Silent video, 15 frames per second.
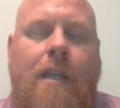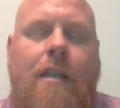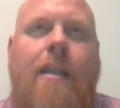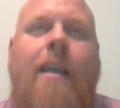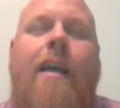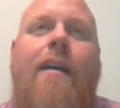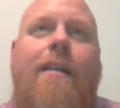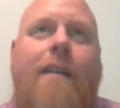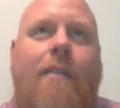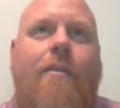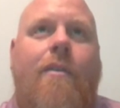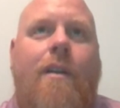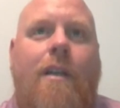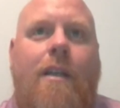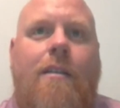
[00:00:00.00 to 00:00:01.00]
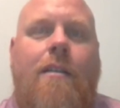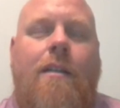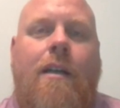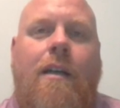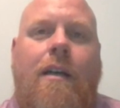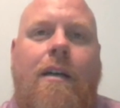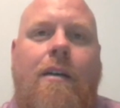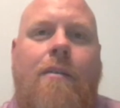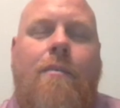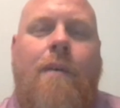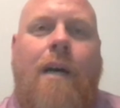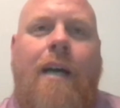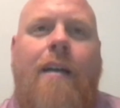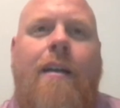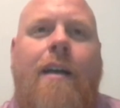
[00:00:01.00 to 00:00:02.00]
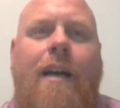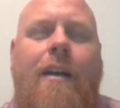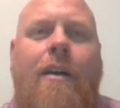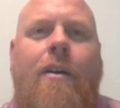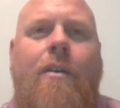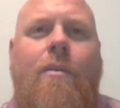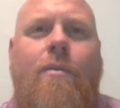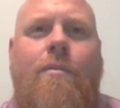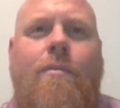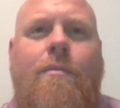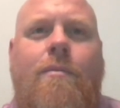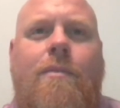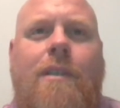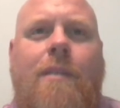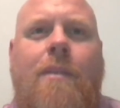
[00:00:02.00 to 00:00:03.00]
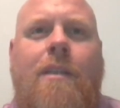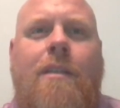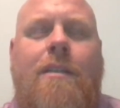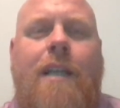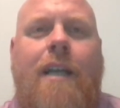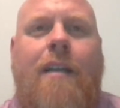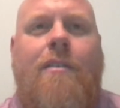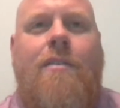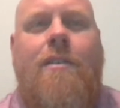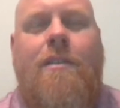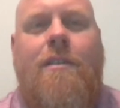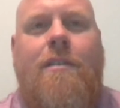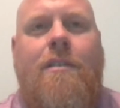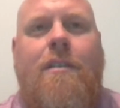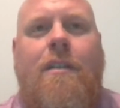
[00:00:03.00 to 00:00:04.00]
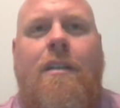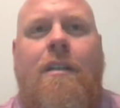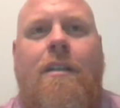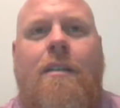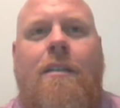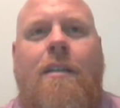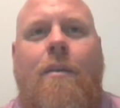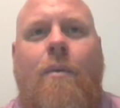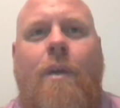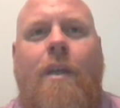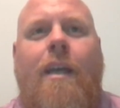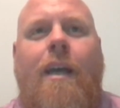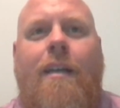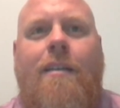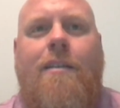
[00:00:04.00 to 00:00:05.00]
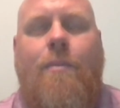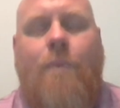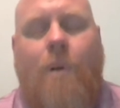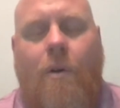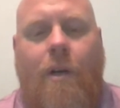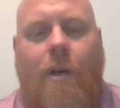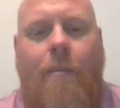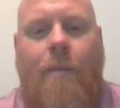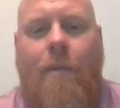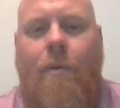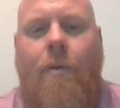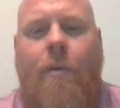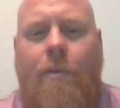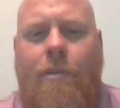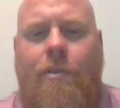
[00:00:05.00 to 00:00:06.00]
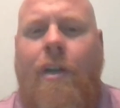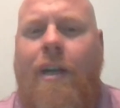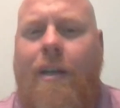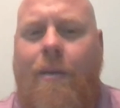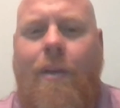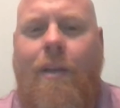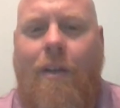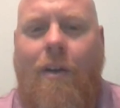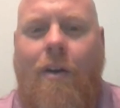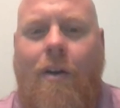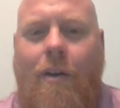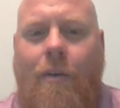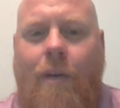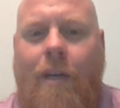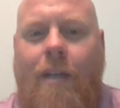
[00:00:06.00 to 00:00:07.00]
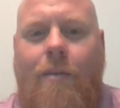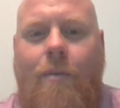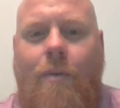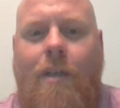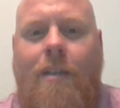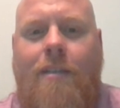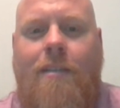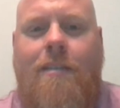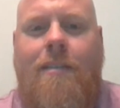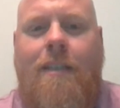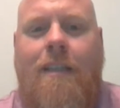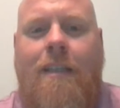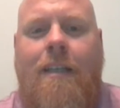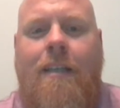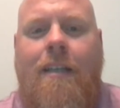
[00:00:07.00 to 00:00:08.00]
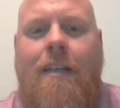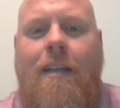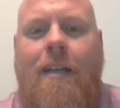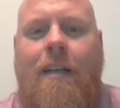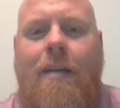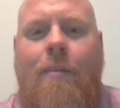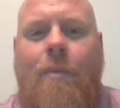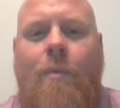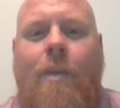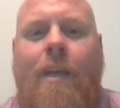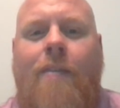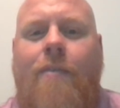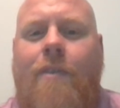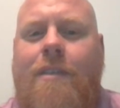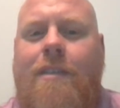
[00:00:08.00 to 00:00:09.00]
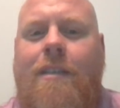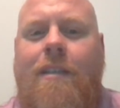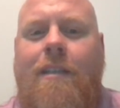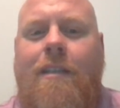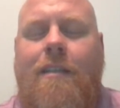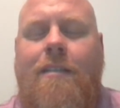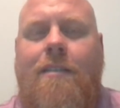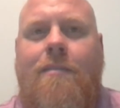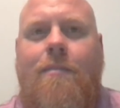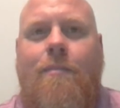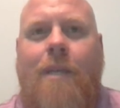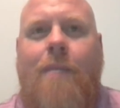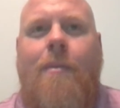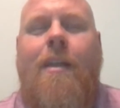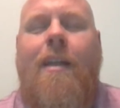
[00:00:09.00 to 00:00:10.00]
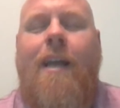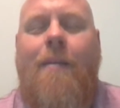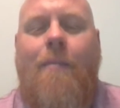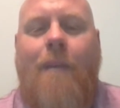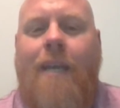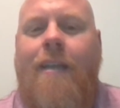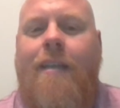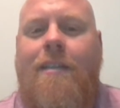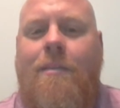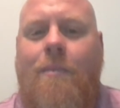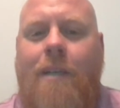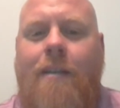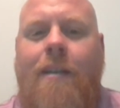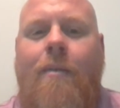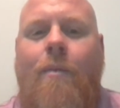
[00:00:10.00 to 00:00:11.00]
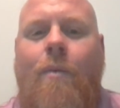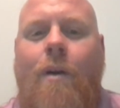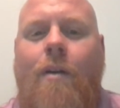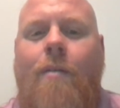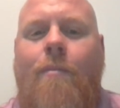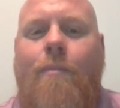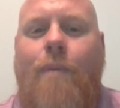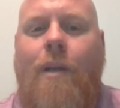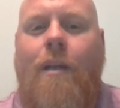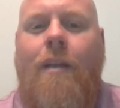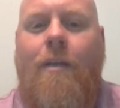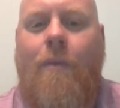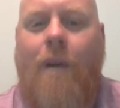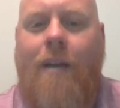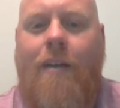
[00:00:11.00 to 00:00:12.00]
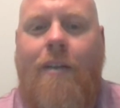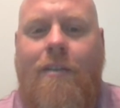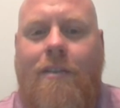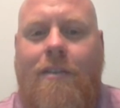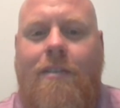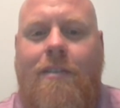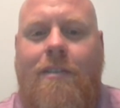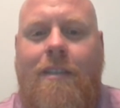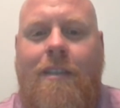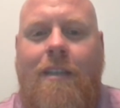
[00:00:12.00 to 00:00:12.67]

Yeah, definitely. I know some of the challenges that we had as a program that we were trying really hard, right, was when we have facilities maybe that had maintenance men that weren't pulling records